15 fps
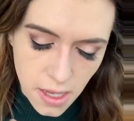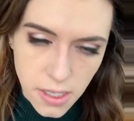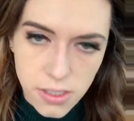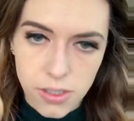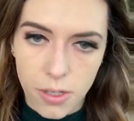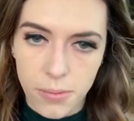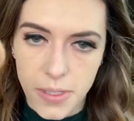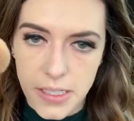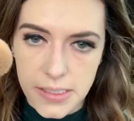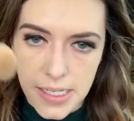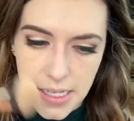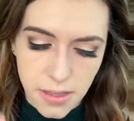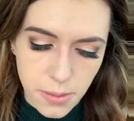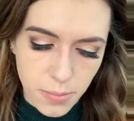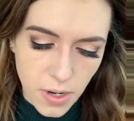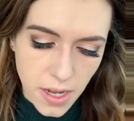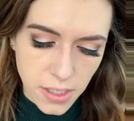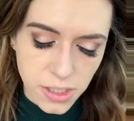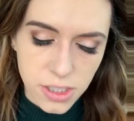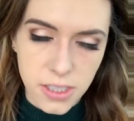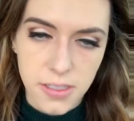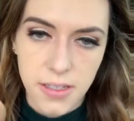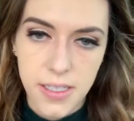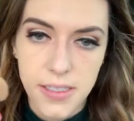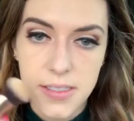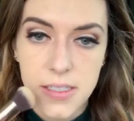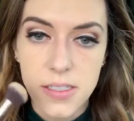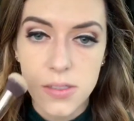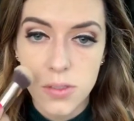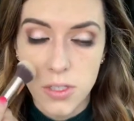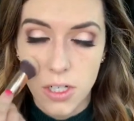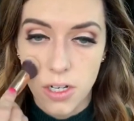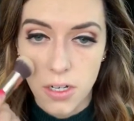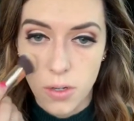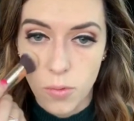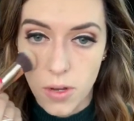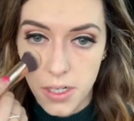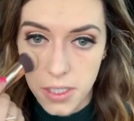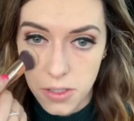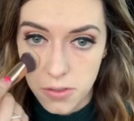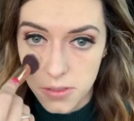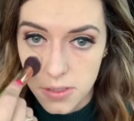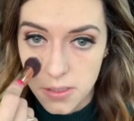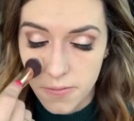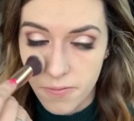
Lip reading: So I'm gonna take the brush. You're gonna wanna use